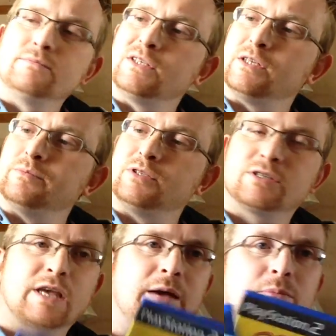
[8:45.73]
the
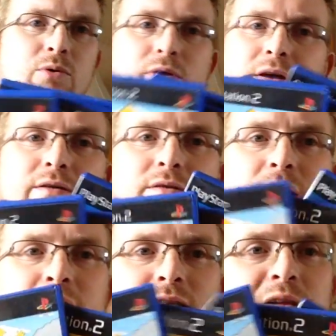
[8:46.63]
Simpsons Skateboarding.
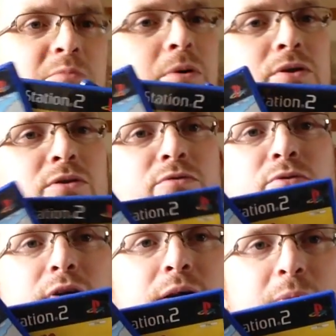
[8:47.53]
Nice little bundle
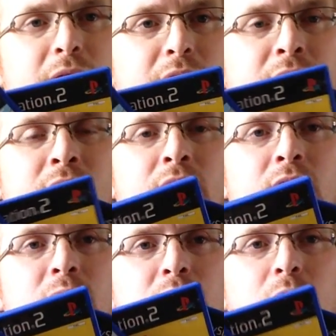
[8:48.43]
for eBay.
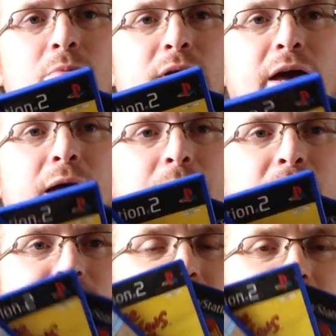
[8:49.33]
Probably get
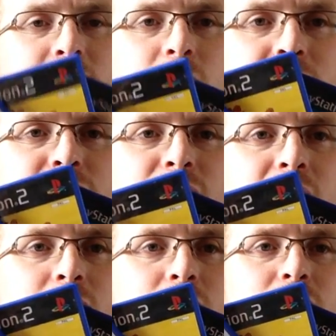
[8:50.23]
about 10 quid for
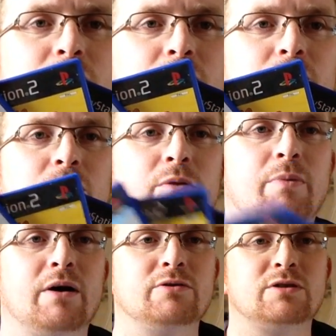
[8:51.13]
that with
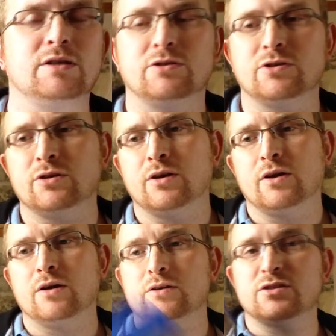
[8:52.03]
postage.
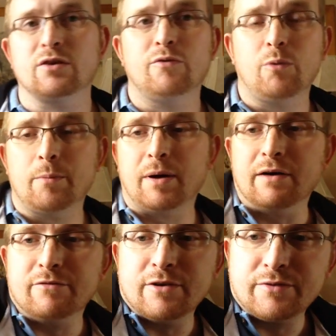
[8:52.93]
So for
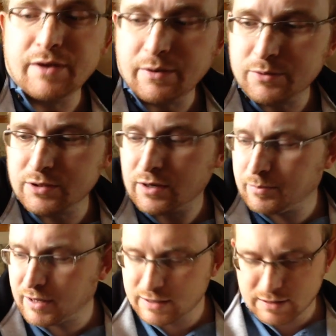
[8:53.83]
£1.50 I wasn't going to
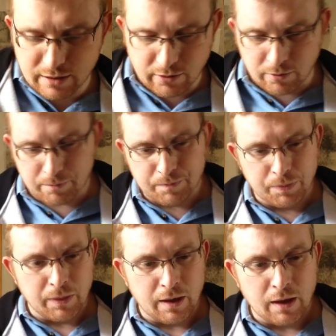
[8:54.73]
pass that up.
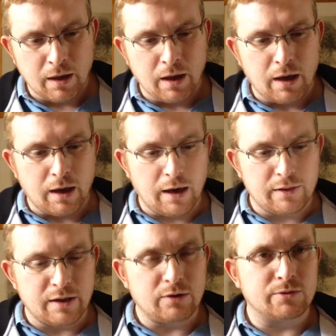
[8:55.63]

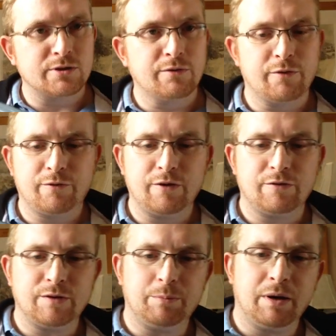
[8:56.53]
Then also for
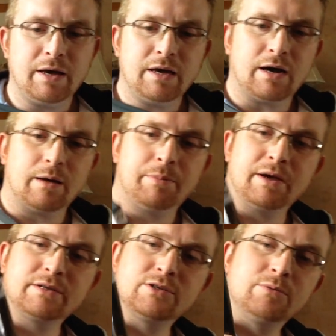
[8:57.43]
50p I
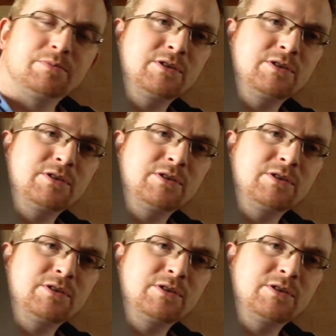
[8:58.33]
picked up